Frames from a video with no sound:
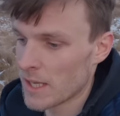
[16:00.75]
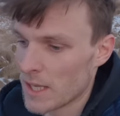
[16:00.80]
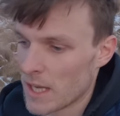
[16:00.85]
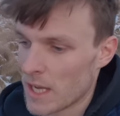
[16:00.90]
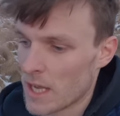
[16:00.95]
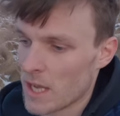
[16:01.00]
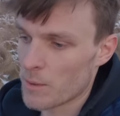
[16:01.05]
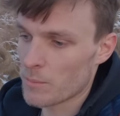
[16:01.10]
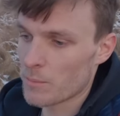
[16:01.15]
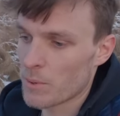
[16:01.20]
But
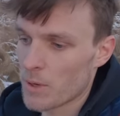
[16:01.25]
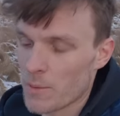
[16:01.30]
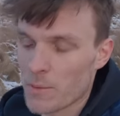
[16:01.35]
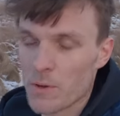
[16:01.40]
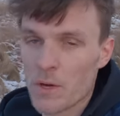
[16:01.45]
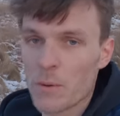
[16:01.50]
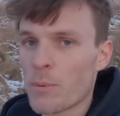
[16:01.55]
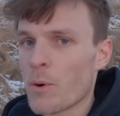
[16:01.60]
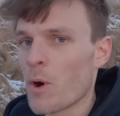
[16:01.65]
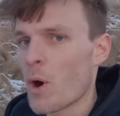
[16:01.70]
I'm
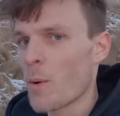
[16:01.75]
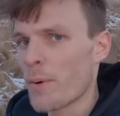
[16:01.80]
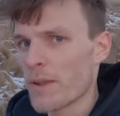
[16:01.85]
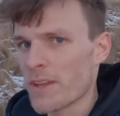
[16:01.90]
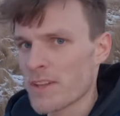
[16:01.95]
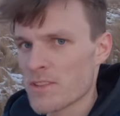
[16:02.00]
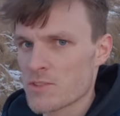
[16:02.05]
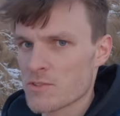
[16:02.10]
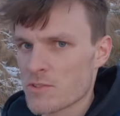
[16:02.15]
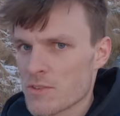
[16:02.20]
going to put up
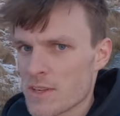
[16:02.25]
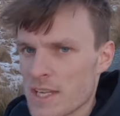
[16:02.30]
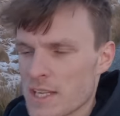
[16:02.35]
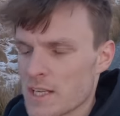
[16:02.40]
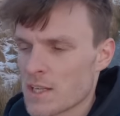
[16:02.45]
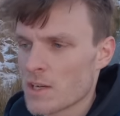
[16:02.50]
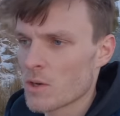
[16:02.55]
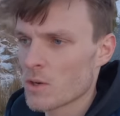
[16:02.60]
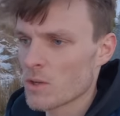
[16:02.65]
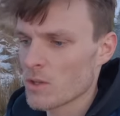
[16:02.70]
on the
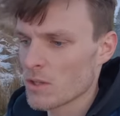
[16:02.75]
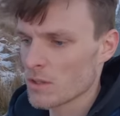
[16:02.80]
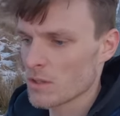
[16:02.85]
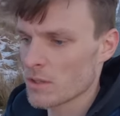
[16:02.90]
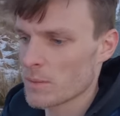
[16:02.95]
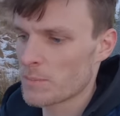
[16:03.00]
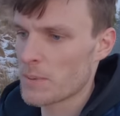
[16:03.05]
screen all the